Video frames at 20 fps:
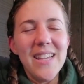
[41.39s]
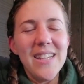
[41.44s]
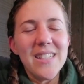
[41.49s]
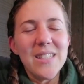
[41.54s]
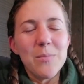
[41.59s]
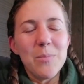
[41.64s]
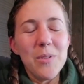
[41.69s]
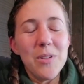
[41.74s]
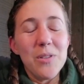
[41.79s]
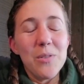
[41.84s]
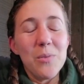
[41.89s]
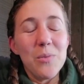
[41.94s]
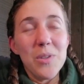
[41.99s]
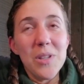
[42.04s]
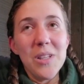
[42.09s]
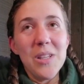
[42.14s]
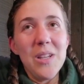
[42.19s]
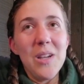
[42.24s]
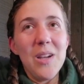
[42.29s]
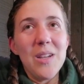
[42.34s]
it's been a
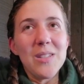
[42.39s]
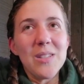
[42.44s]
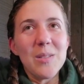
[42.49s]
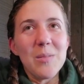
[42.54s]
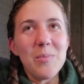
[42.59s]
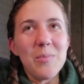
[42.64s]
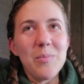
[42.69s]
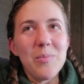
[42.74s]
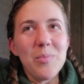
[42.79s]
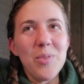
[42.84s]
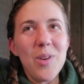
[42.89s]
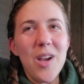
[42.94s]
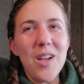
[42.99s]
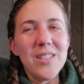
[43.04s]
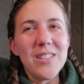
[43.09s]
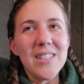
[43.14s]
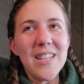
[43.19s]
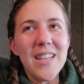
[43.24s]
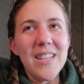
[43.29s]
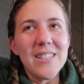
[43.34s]
really awesome
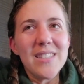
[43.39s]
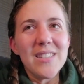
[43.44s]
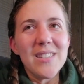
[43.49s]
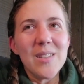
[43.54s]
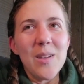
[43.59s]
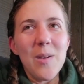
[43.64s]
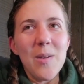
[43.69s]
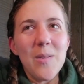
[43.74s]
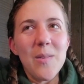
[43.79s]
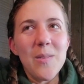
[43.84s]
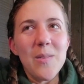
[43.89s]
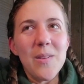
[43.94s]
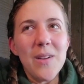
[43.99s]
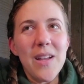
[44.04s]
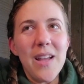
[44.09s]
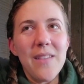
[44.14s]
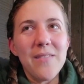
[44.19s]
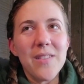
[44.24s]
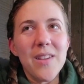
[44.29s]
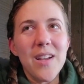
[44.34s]
process. So
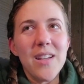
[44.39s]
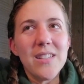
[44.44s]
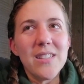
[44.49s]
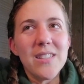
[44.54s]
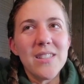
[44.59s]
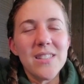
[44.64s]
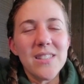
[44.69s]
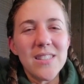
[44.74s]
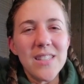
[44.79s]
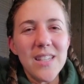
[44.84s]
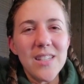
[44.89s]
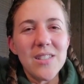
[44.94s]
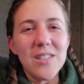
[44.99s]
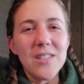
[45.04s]
I've gotten to stay